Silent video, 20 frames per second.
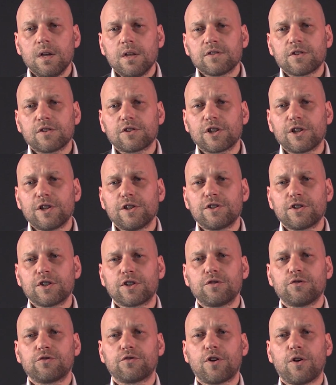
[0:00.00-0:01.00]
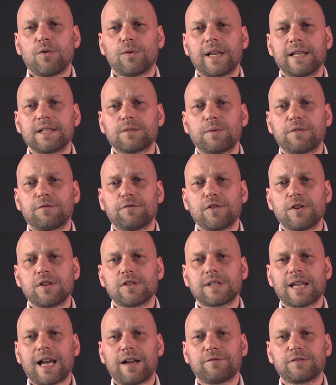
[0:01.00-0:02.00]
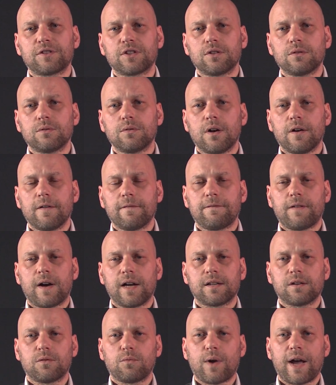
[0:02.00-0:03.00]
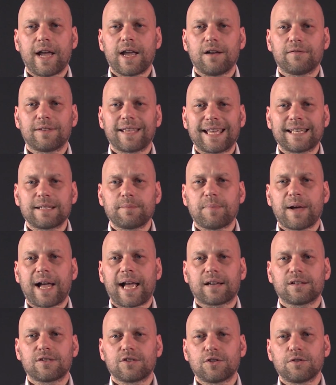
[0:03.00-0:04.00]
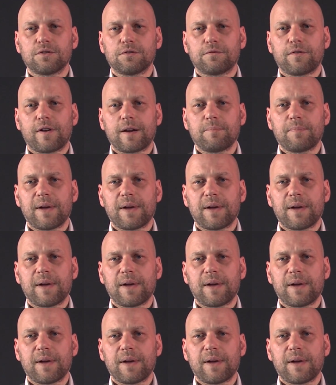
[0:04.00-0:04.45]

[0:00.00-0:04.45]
So to learn to control it, we first have to find a way of getting back to the very